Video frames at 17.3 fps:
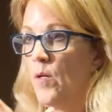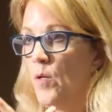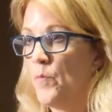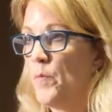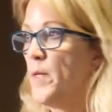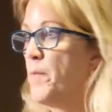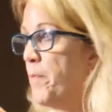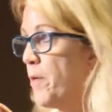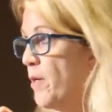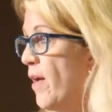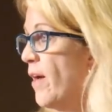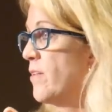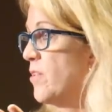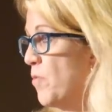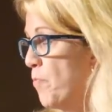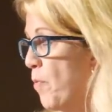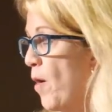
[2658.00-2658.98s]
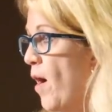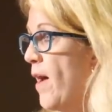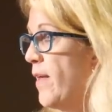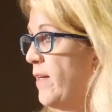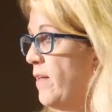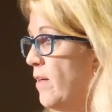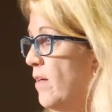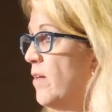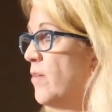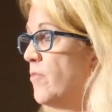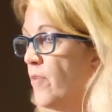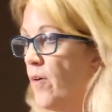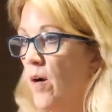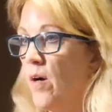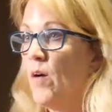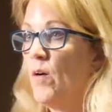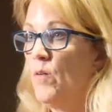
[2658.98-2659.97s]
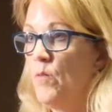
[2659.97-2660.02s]
her reproductive body,
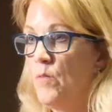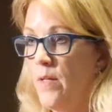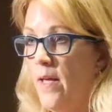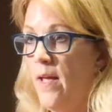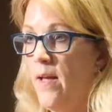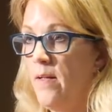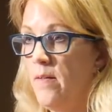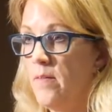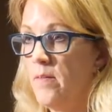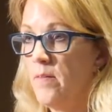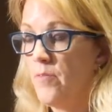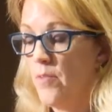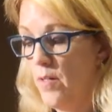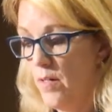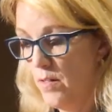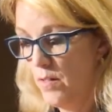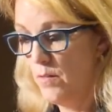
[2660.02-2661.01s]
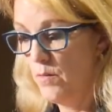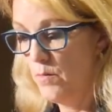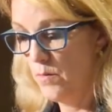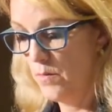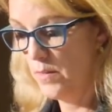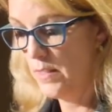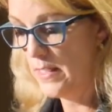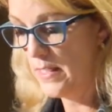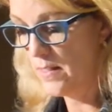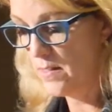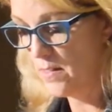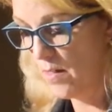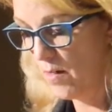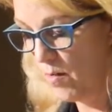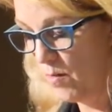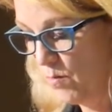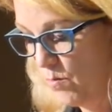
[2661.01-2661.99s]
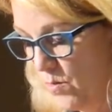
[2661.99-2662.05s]
for our own gain, for our own needs
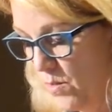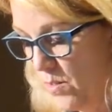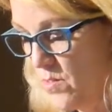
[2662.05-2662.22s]
and our own